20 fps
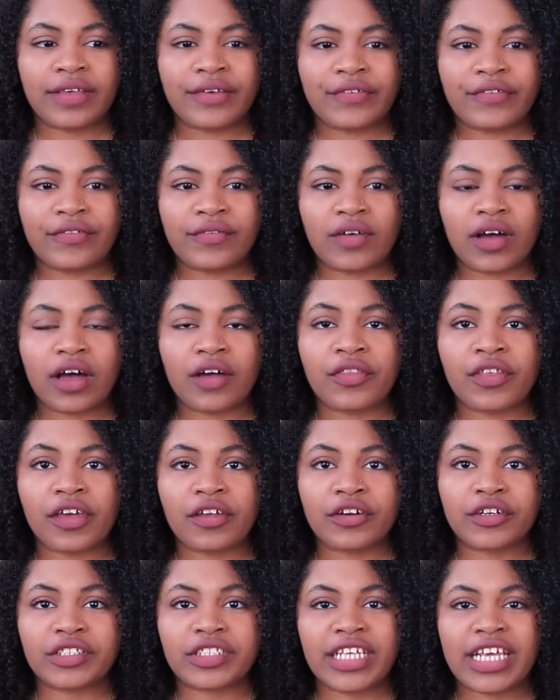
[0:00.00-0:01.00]
the
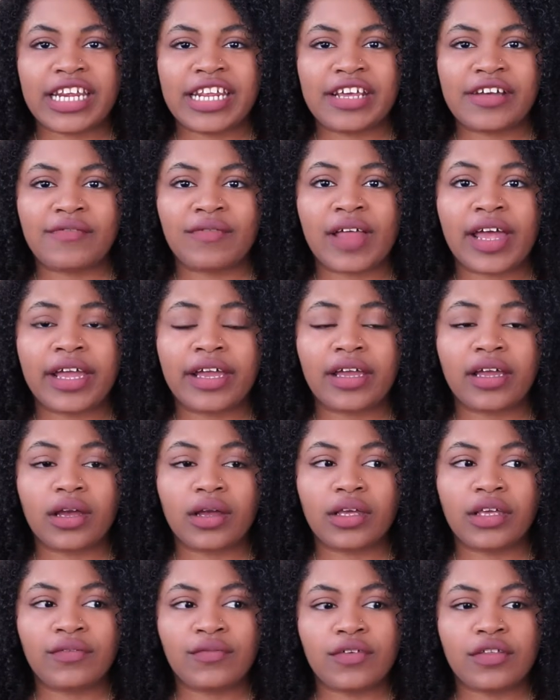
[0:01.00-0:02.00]
understanding of, like,
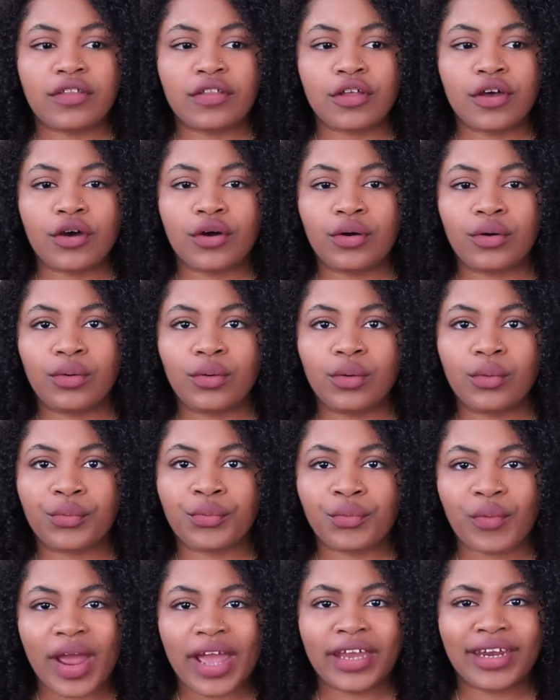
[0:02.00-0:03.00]
even though
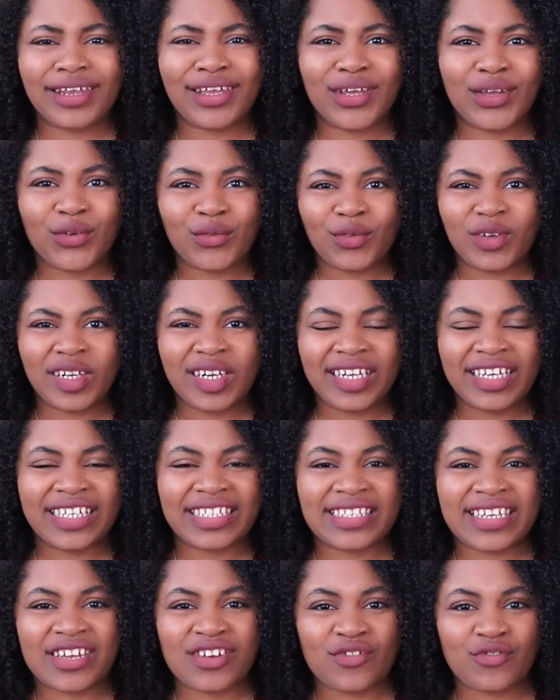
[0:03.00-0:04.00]
writing and reading
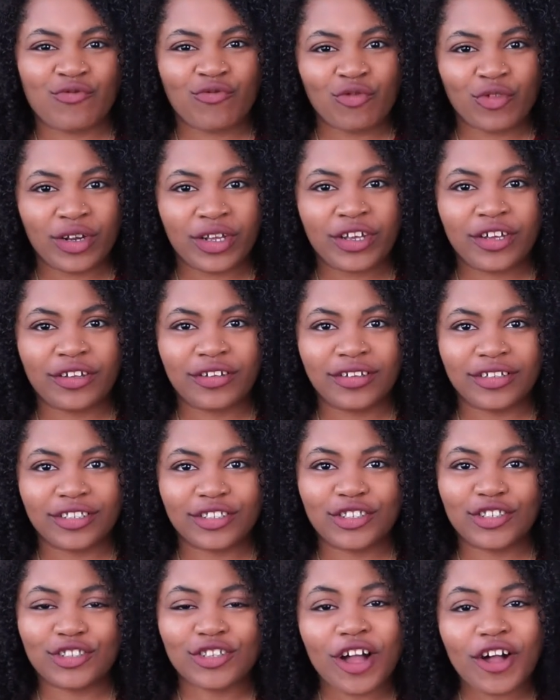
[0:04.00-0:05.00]
is like a real
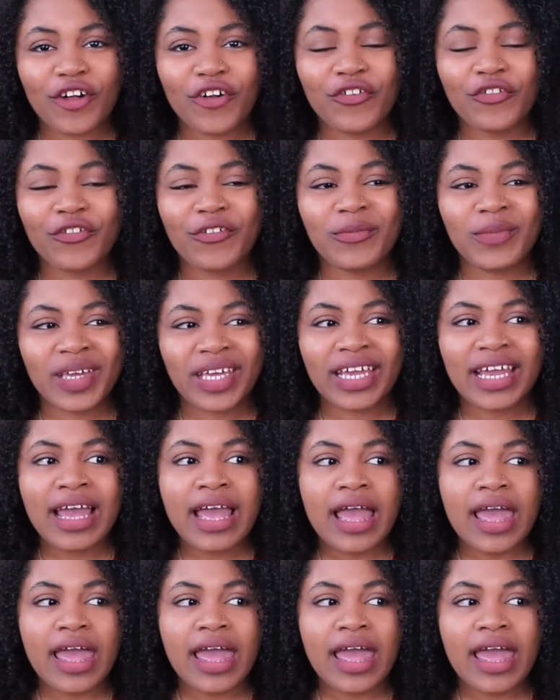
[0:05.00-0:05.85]
struggle for me,